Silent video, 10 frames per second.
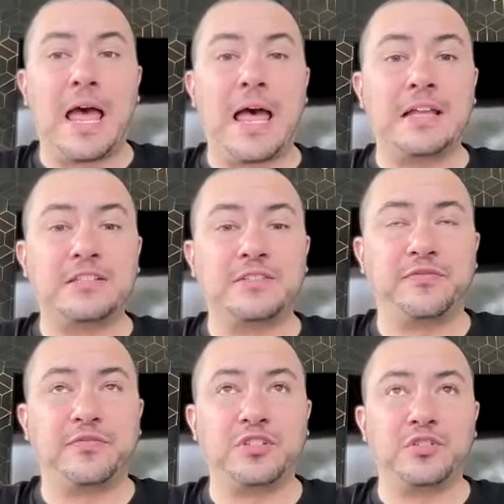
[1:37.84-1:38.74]
And
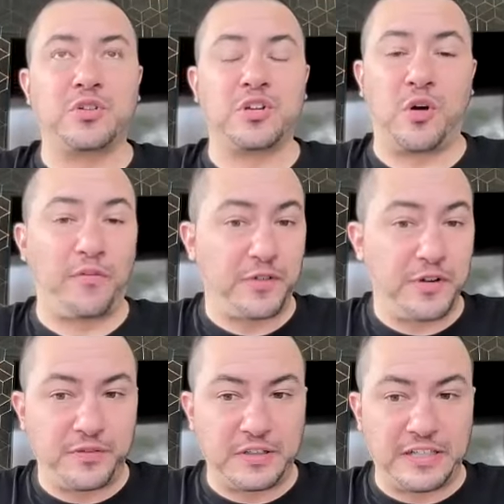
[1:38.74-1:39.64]
you could offer
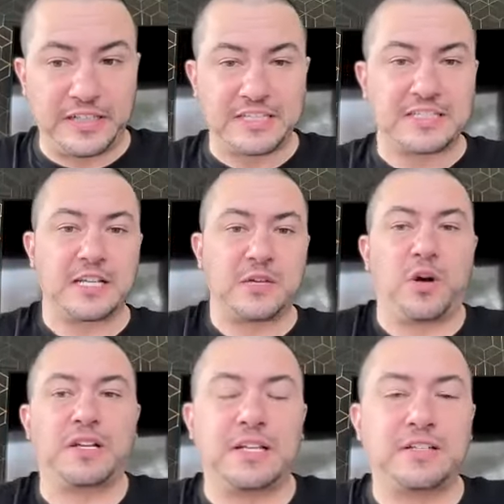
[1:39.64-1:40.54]
your affiliate link to
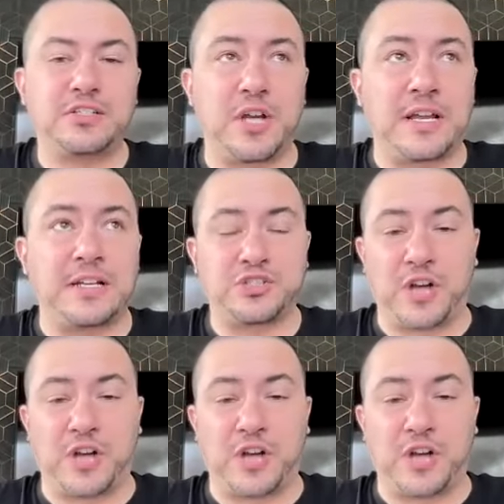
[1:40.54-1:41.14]
anyone and it